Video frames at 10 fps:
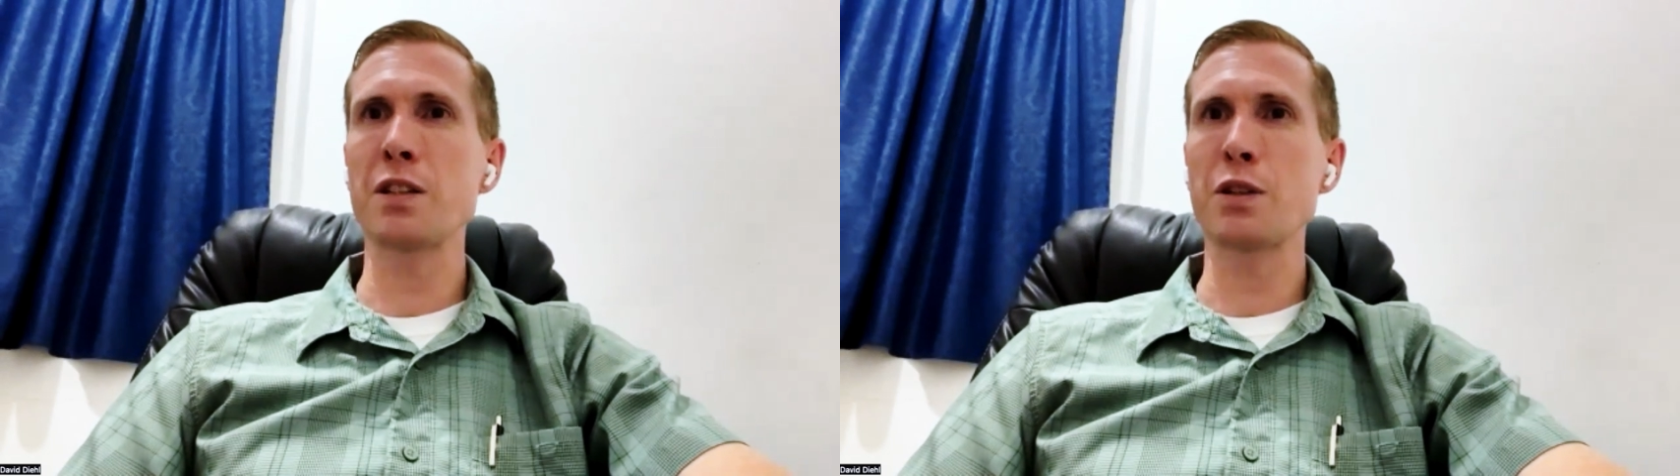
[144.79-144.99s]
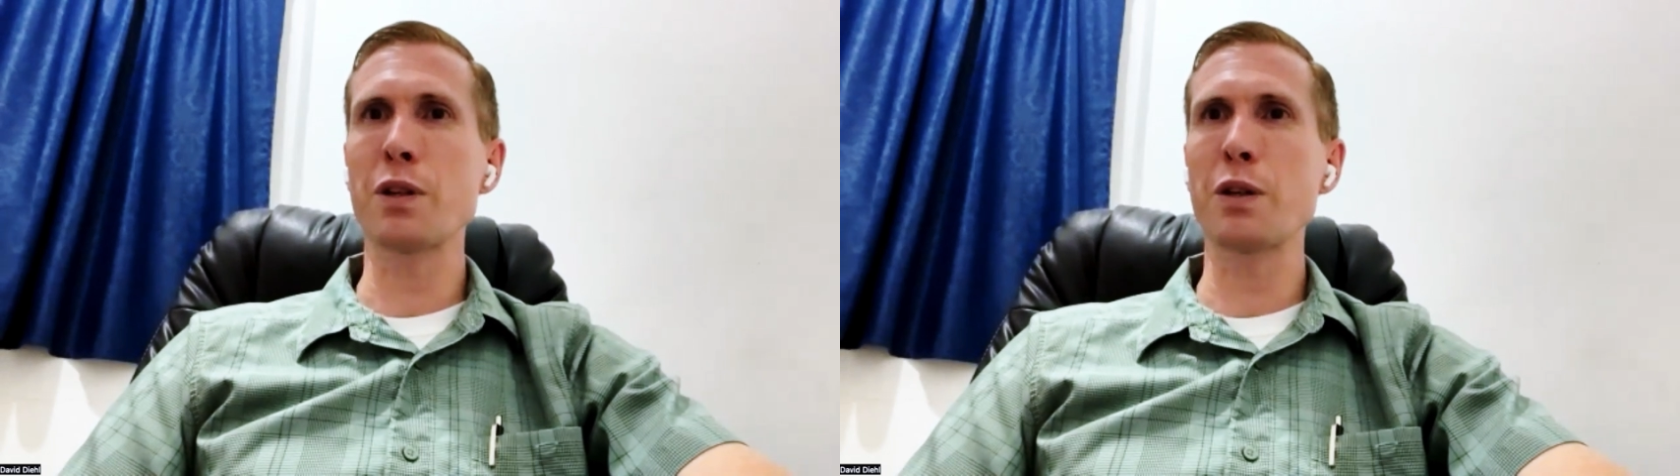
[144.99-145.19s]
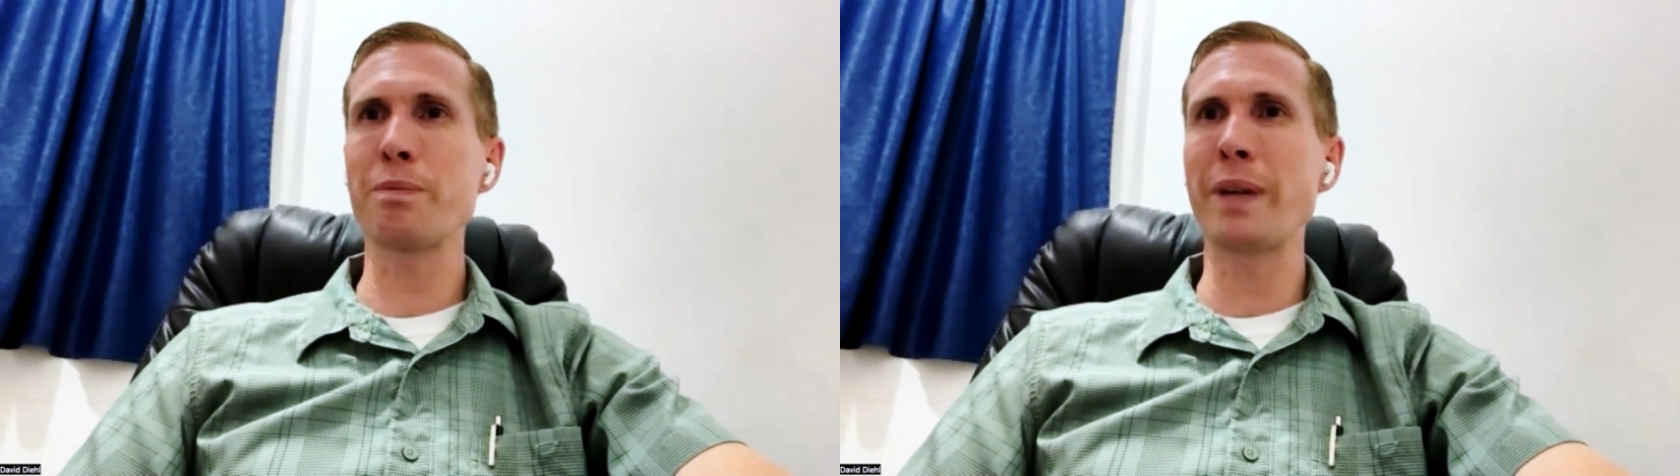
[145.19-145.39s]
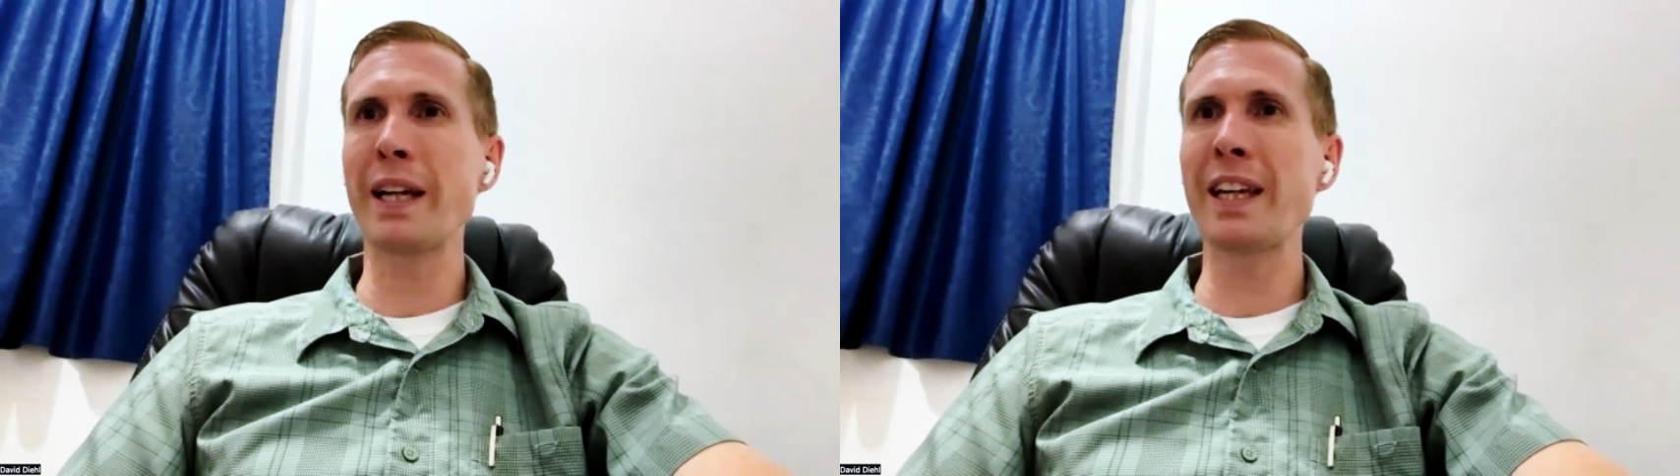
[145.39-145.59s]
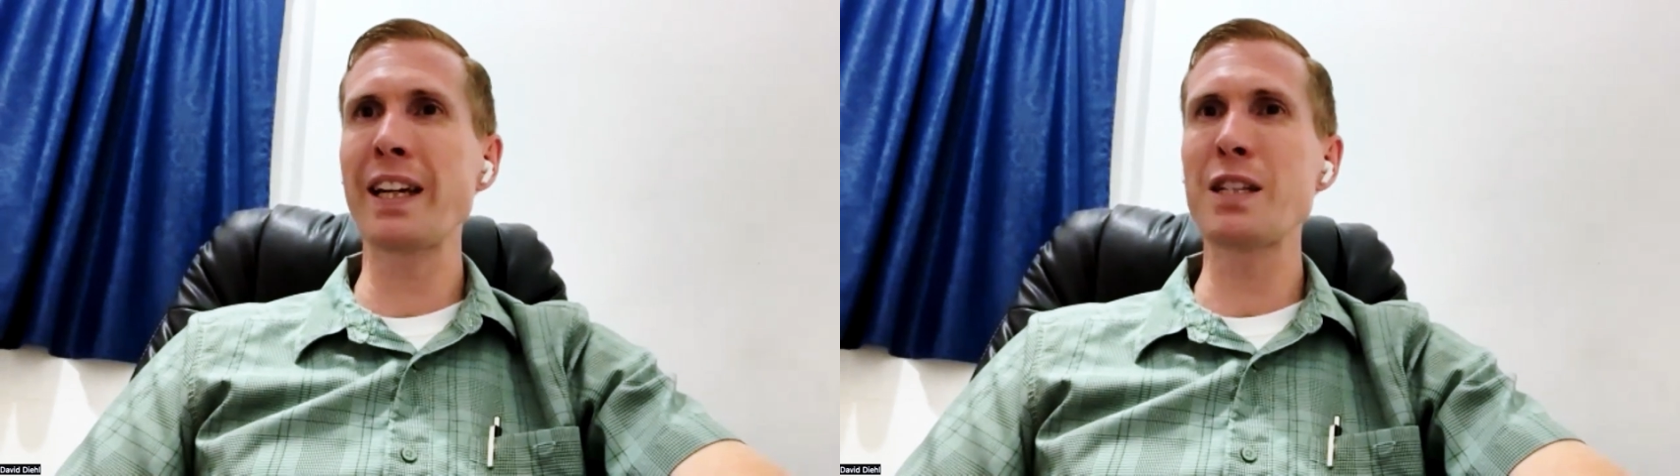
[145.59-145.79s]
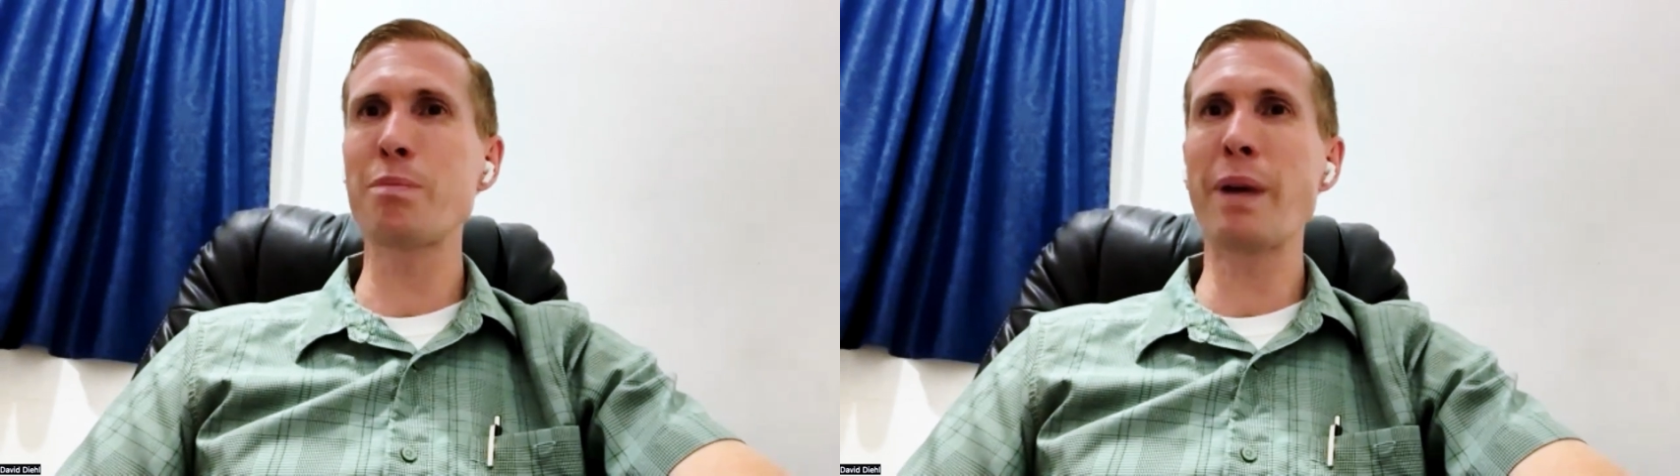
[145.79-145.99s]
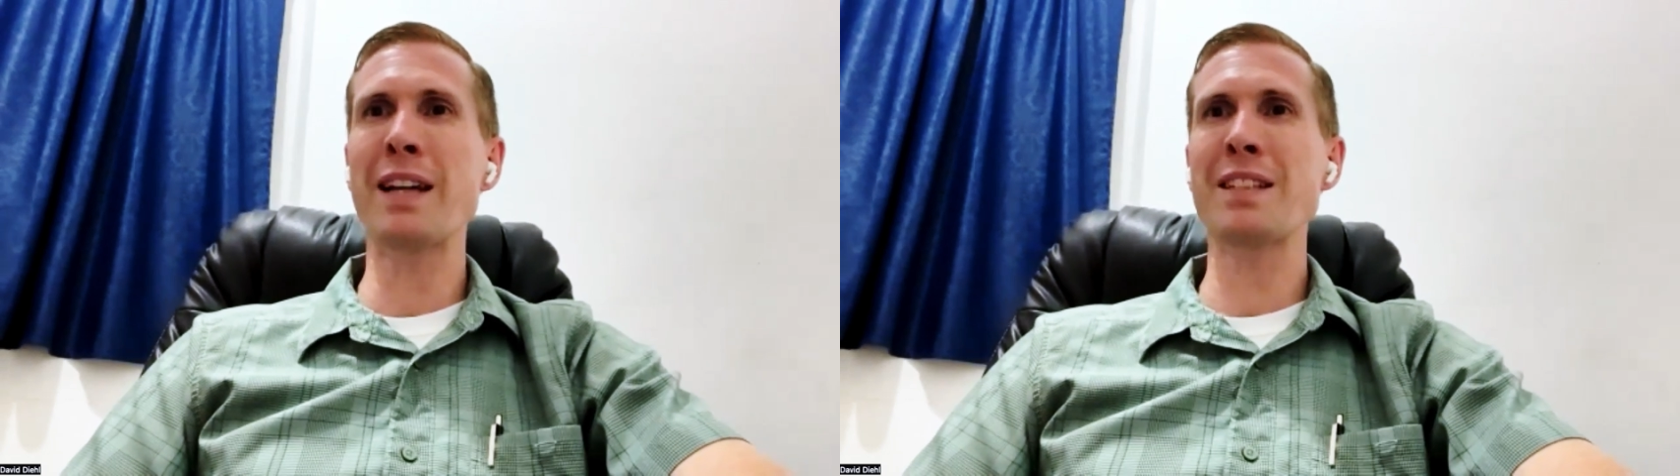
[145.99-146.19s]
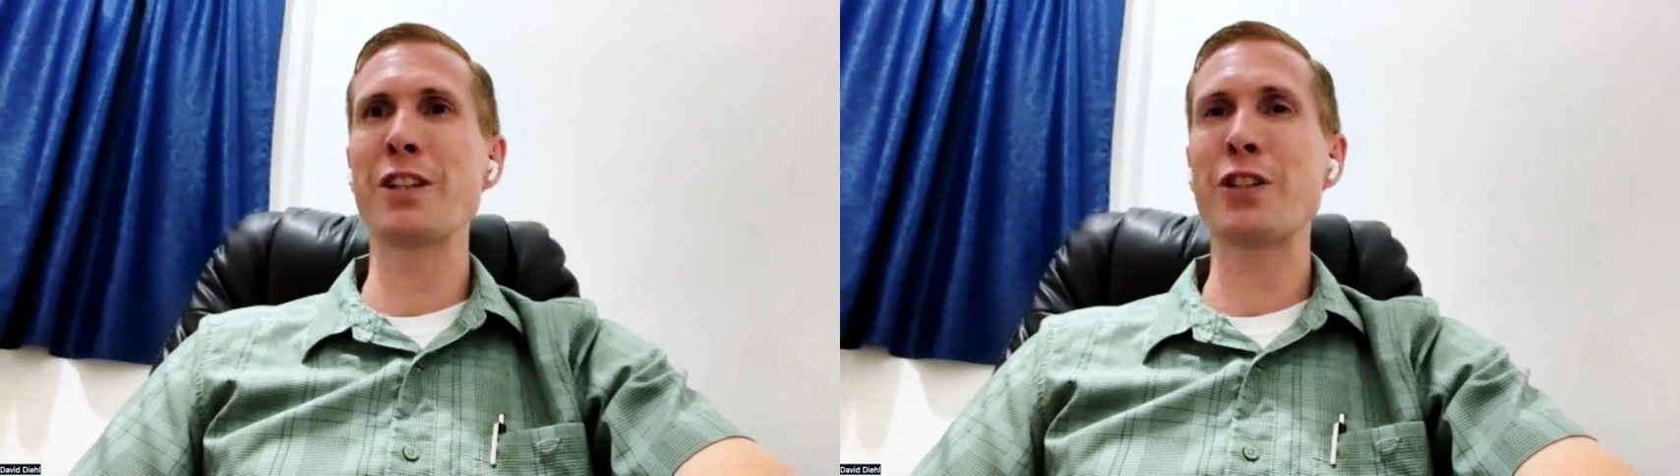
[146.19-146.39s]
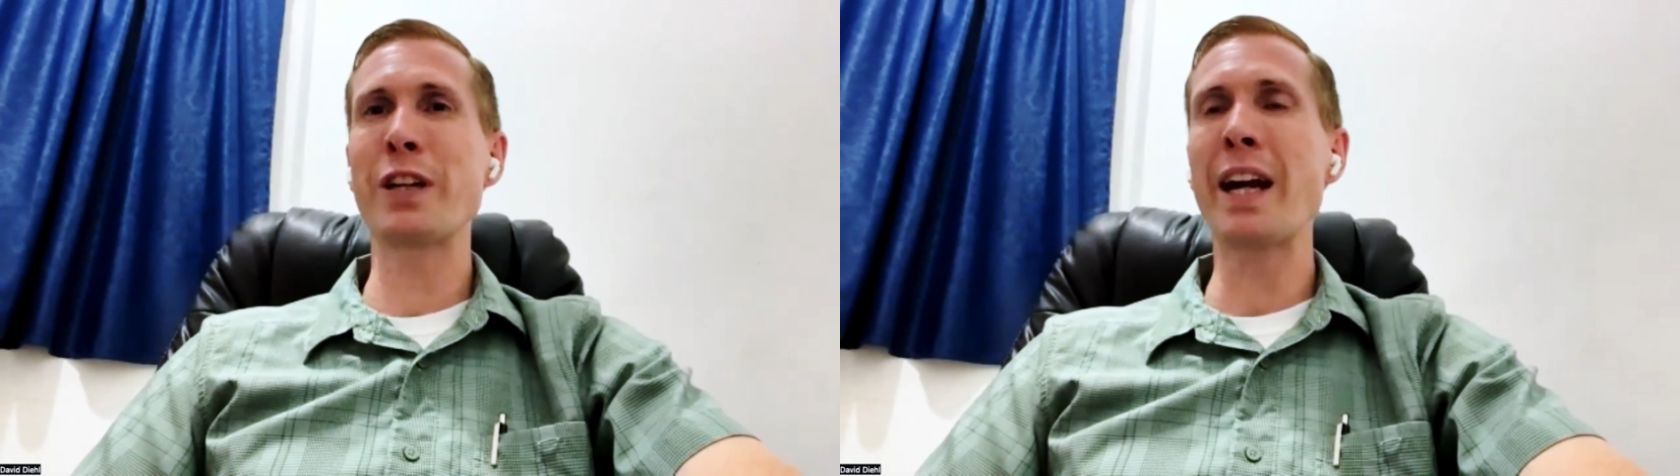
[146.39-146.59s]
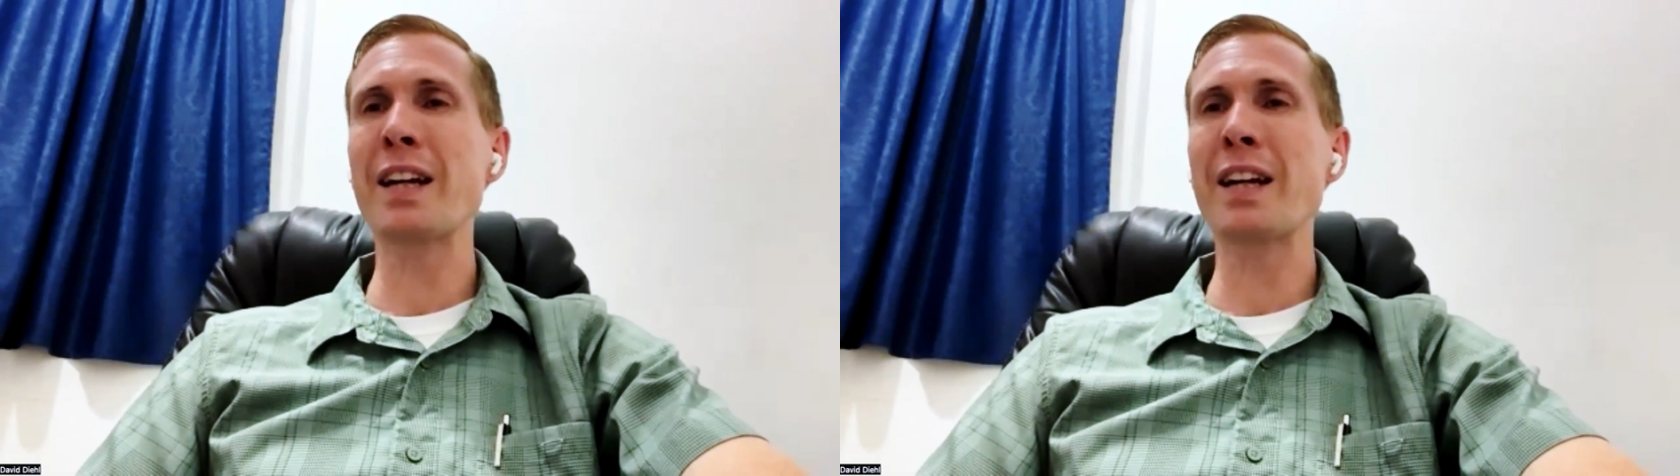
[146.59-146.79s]
store with my kids, passing out
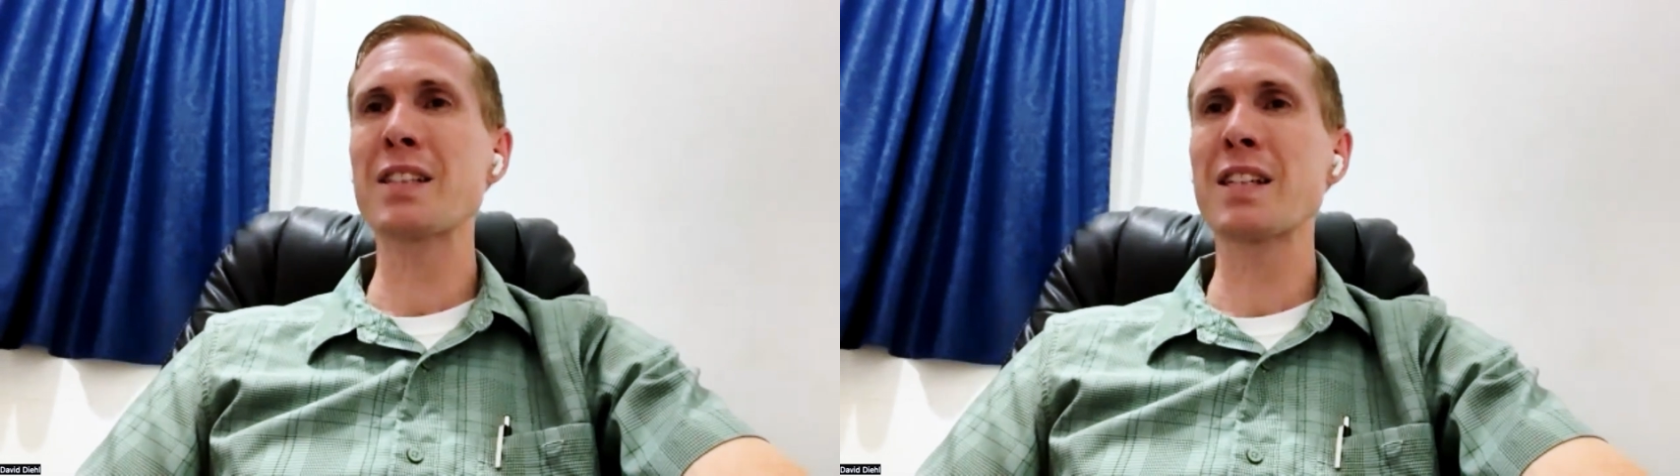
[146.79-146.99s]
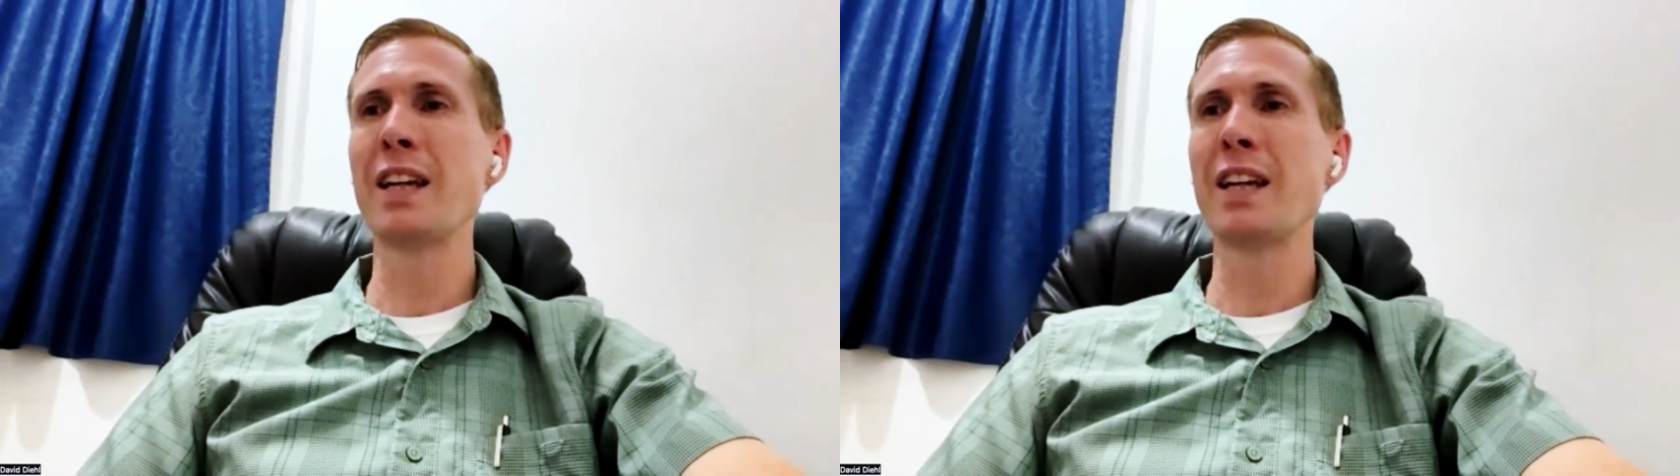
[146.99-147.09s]
tracts.